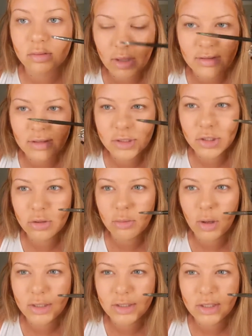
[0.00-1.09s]
It's easier to
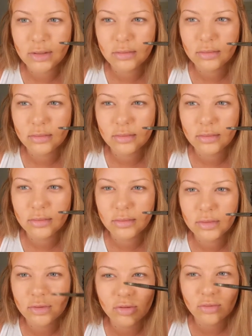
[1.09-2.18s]
watch it.
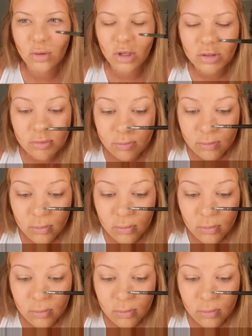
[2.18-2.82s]
So just watch it.